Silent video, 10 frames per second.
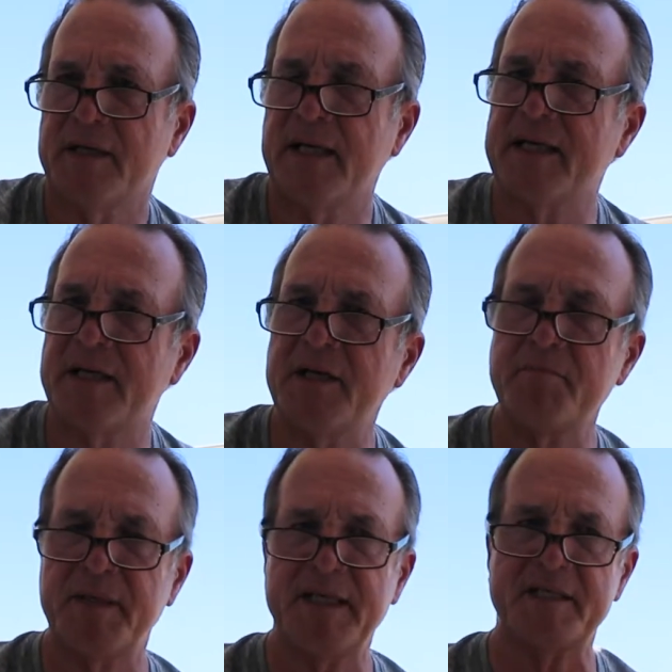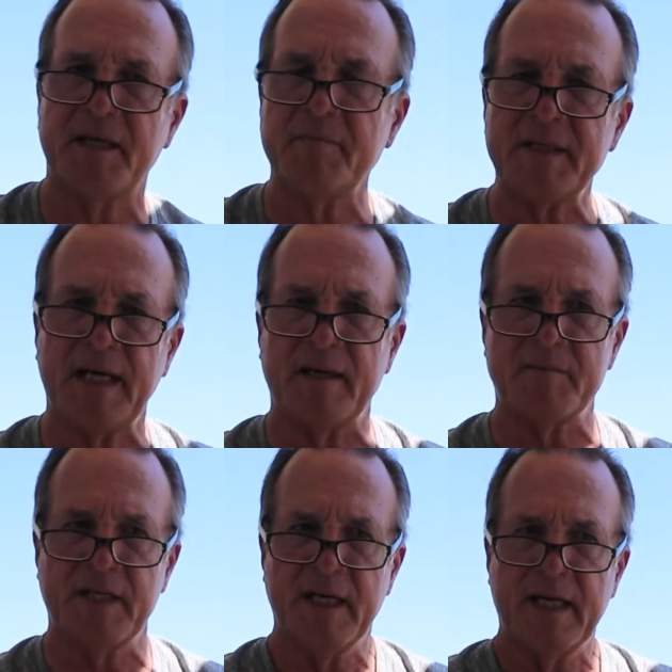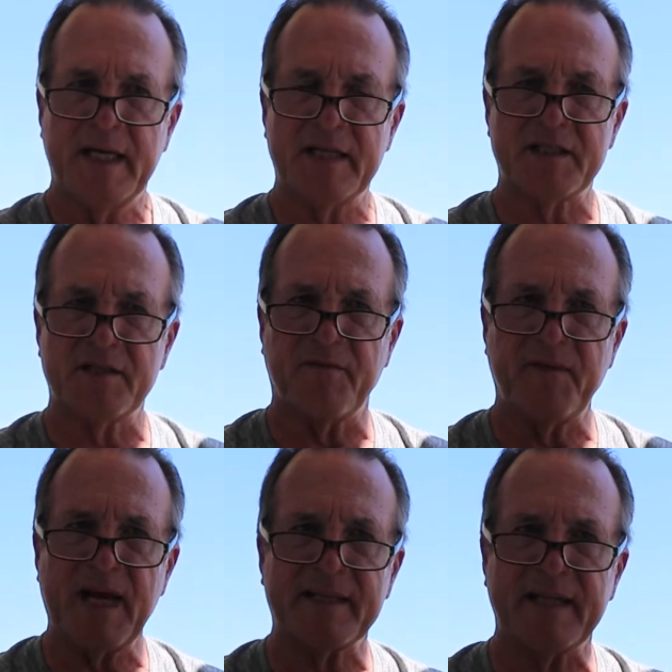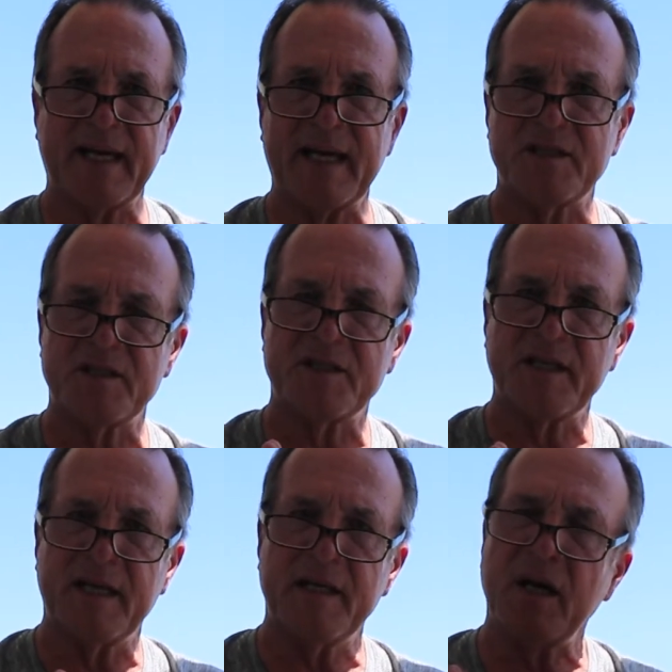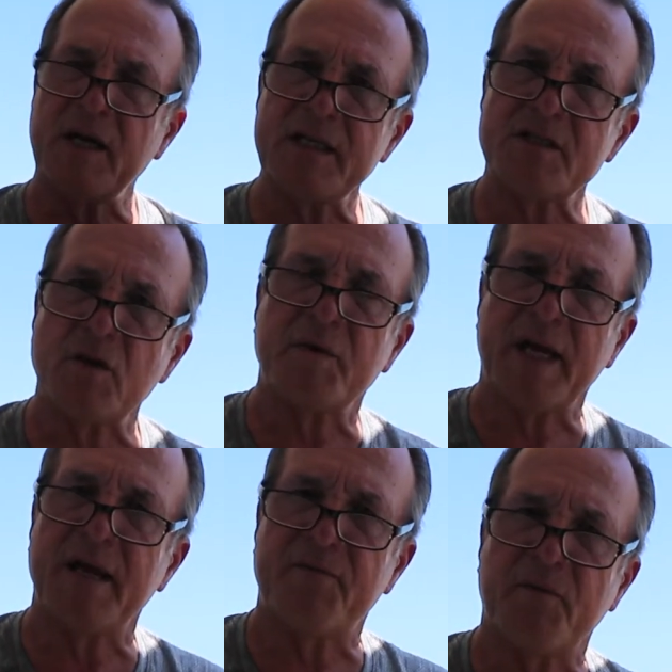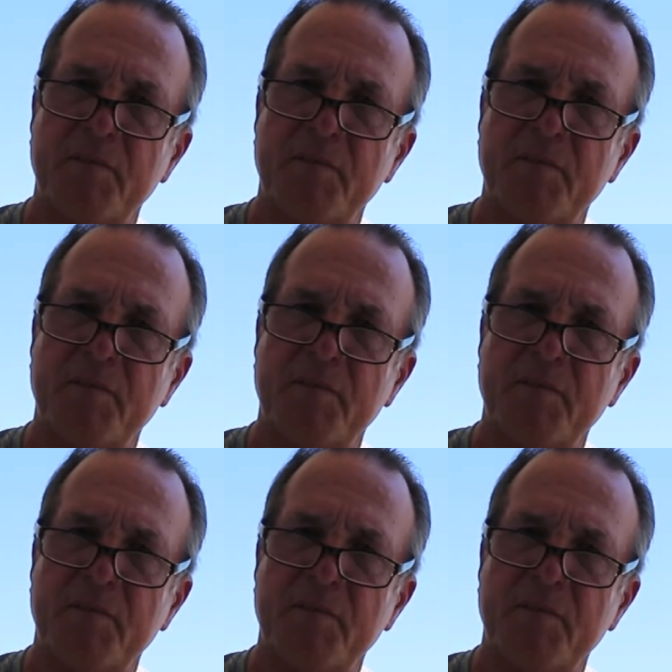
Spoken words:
It could be sometimes it's the fact that I just say, no, it's okay for